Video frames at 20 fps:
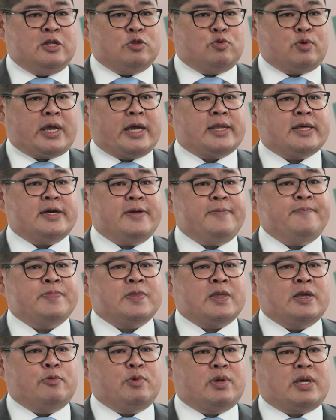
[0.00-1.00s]
Together,
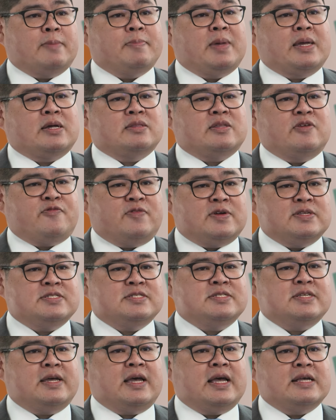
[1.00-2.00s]
we can make a
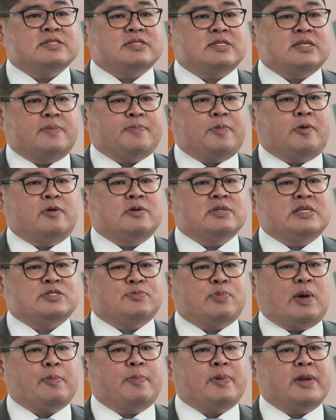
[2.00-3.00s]
difference, and Singapore is
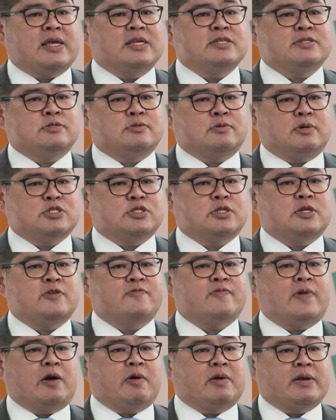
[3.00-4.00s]
well placed to achieve
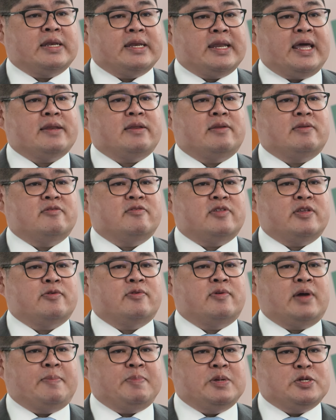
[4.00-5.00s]
our net
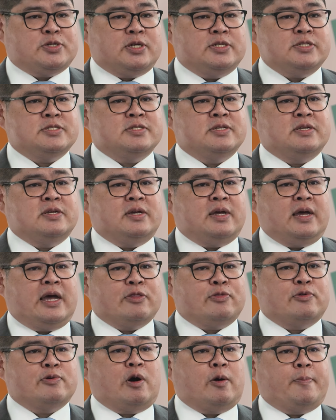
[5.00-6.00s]
zero emissions
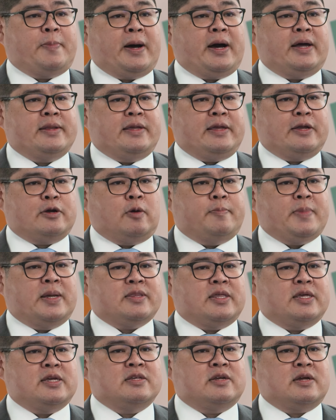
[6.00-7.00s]
and do our part in
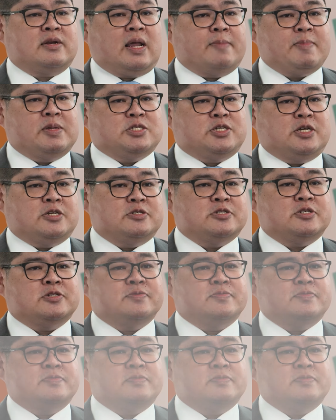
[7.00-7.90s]
combating climate change.